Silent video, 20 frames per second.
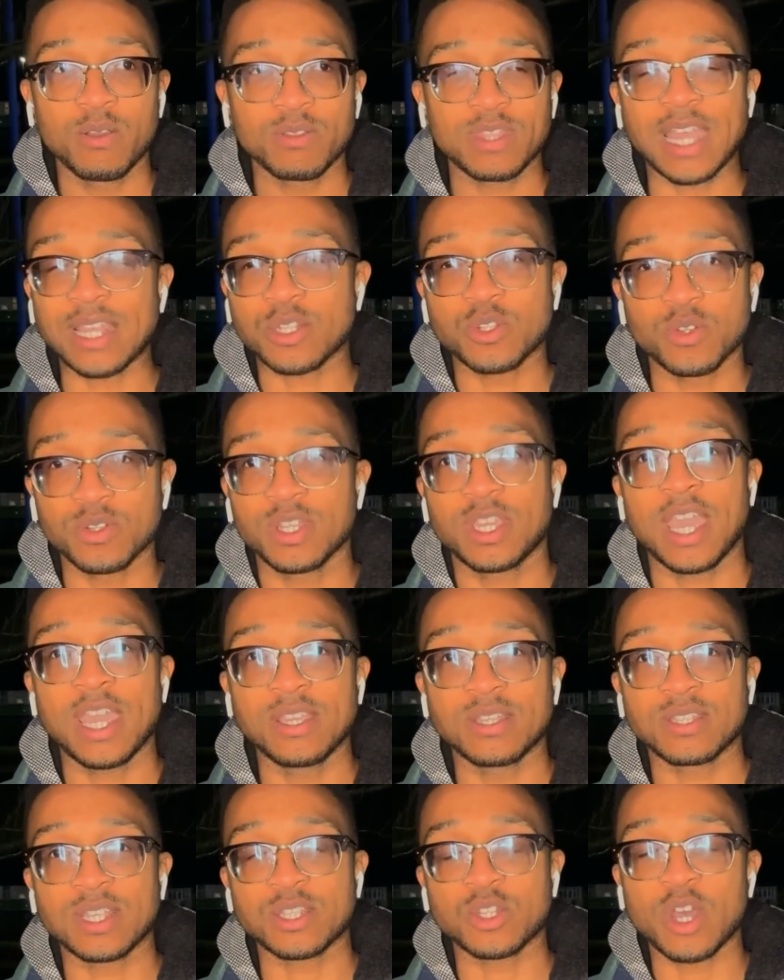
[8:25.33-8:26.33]
That's not the
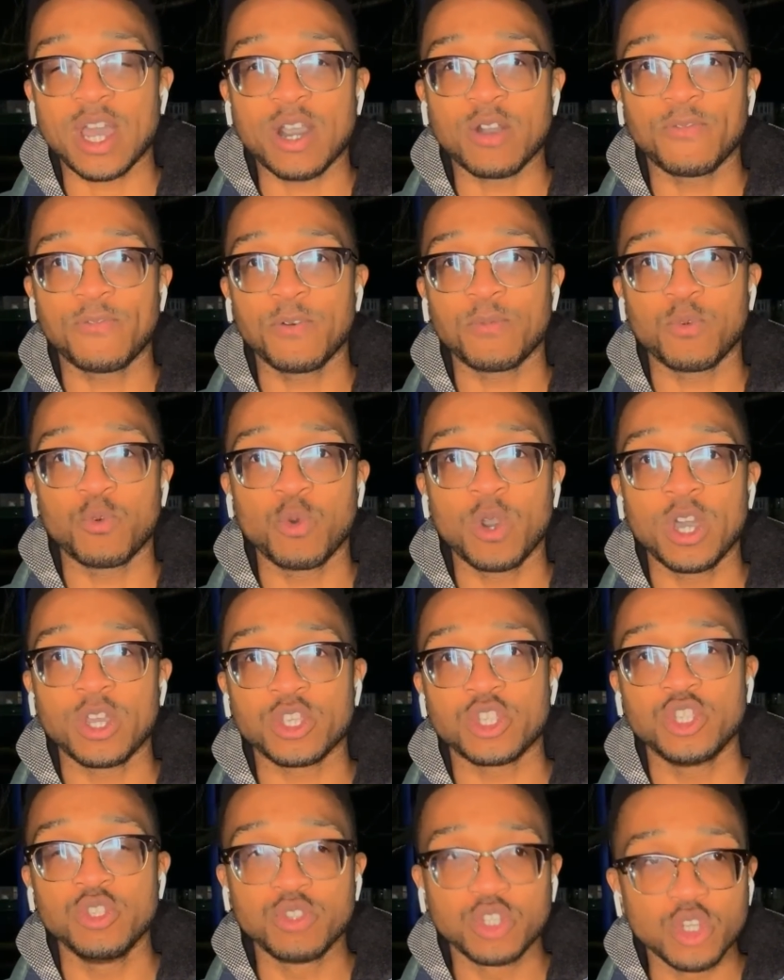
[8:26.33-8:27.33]
case. That's not how football
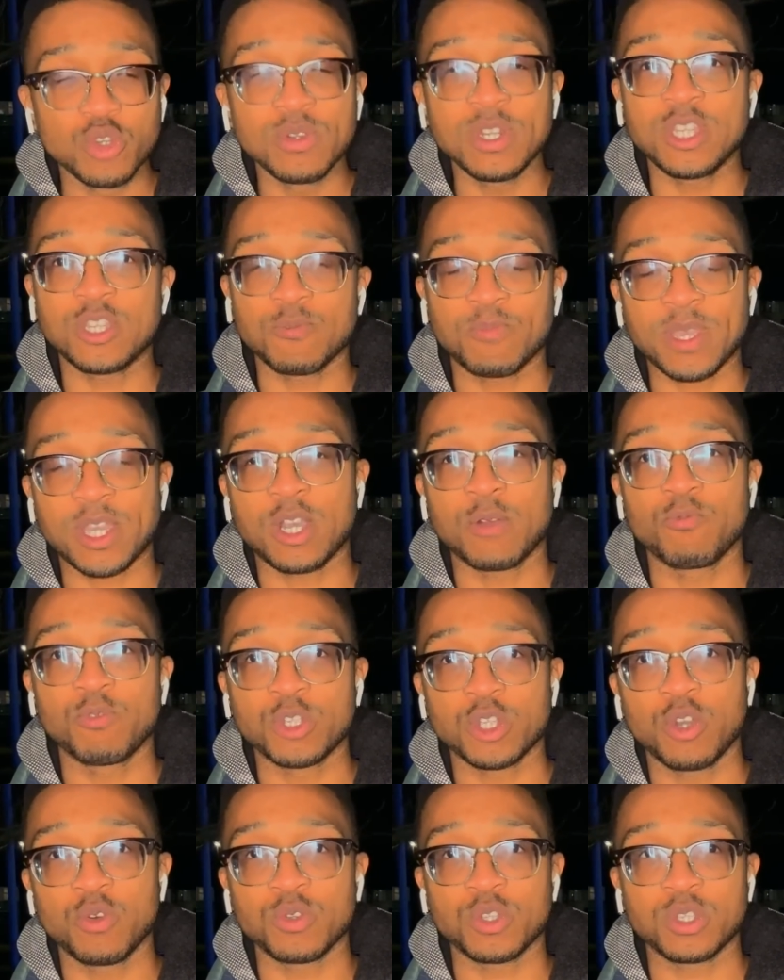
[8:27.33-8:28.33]
works. You do need to pick up
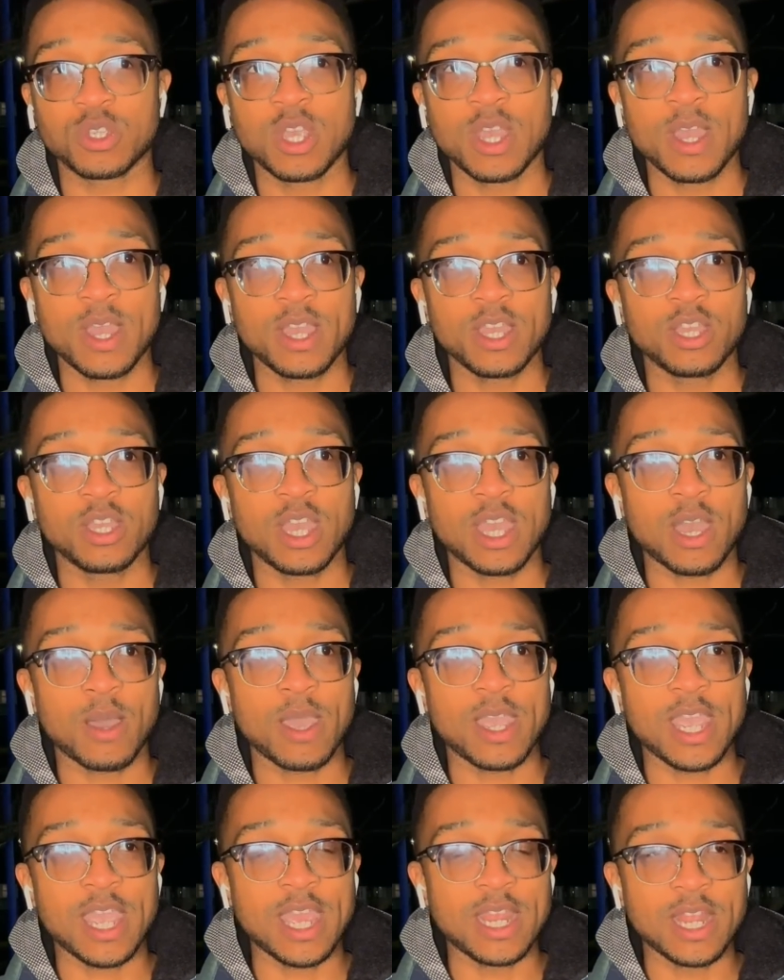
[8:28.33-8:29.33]
results
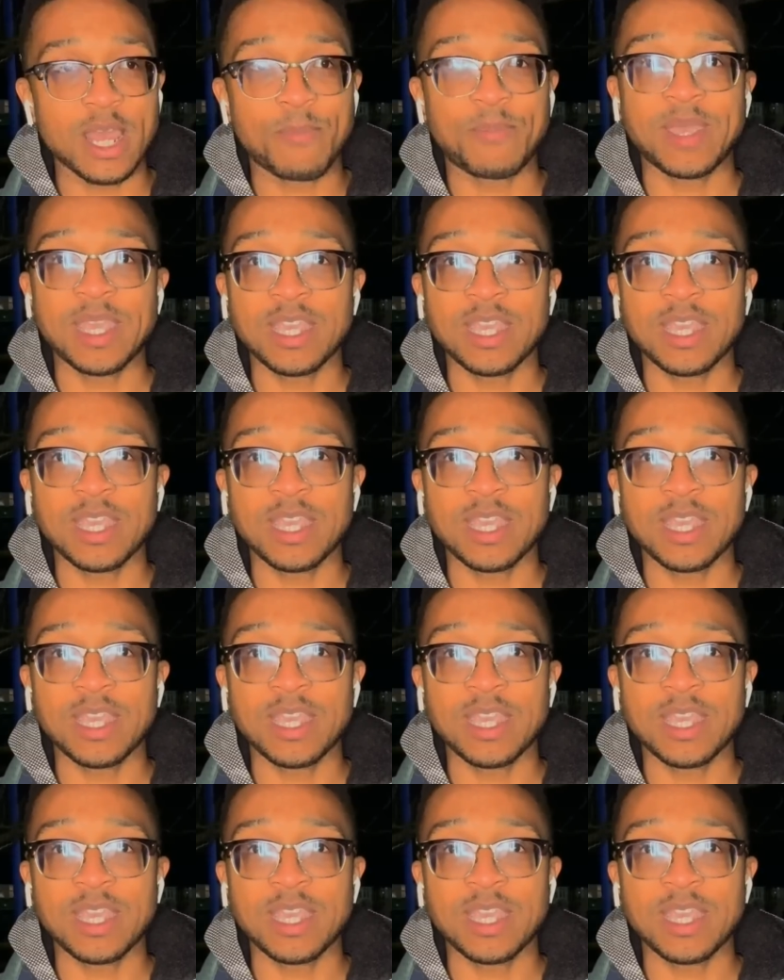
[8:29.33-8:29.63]
in a P